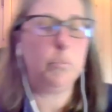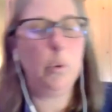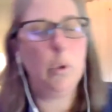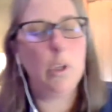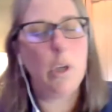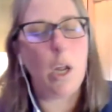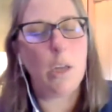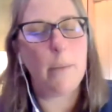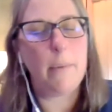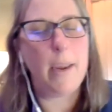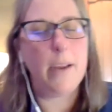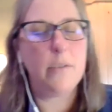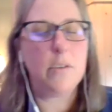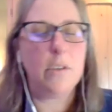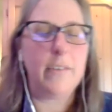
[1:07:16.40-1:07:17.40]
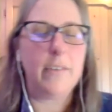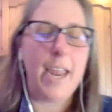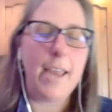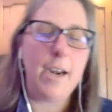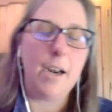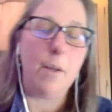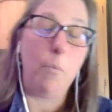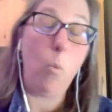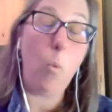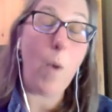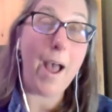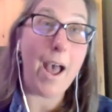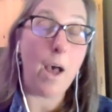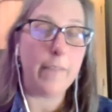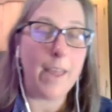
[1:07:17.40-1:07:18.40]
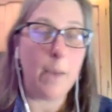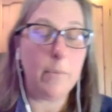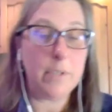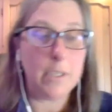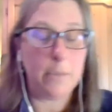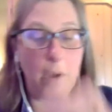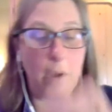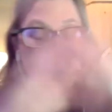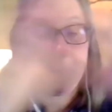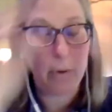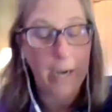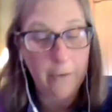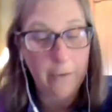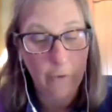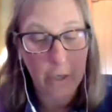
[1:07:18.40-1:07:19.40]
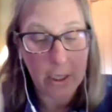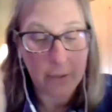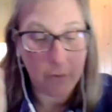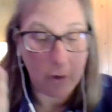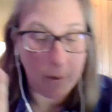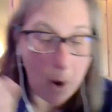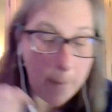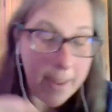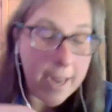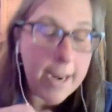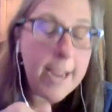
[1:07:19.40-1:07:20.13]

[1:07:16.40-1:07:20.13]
pool and hot tub council of canada wow that was a, a brain freeze for a moment